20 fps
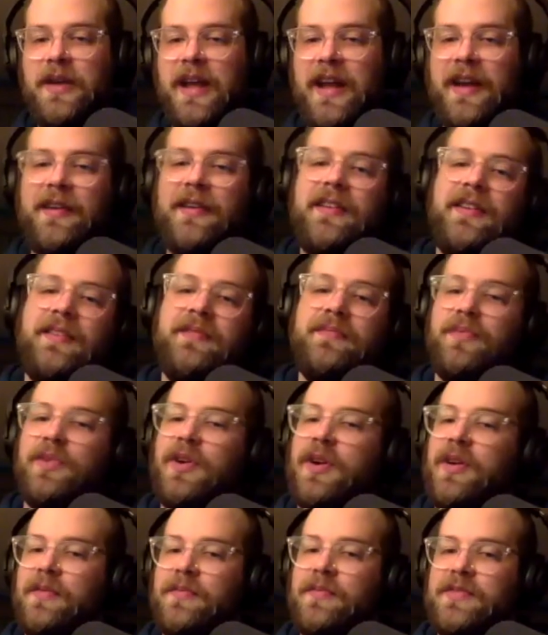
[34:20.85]
I mean,
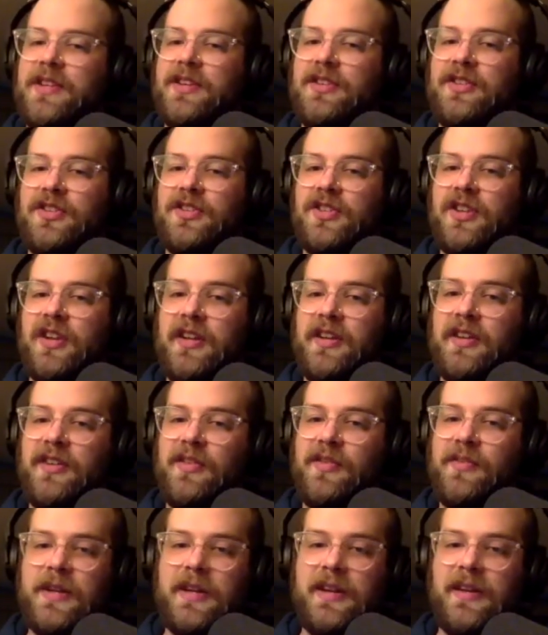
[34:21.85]
bro, I'm such a shitty
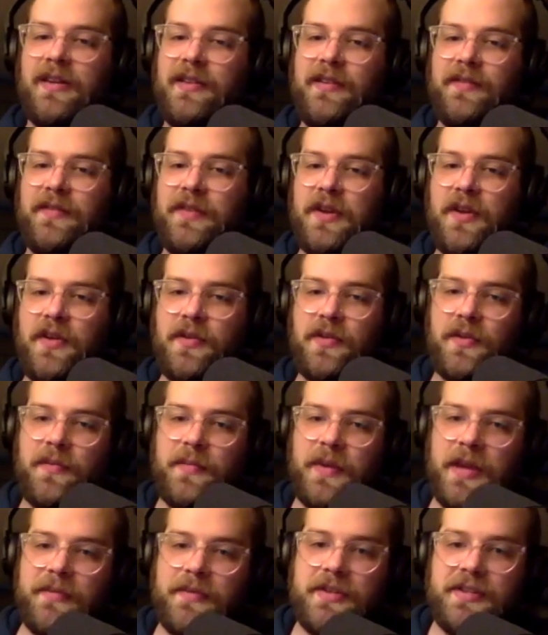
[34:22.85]
human. I don't even know their
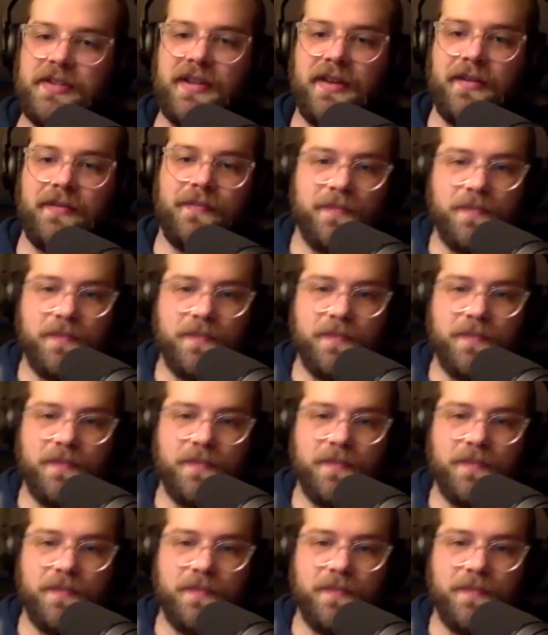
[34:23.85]
baby's name.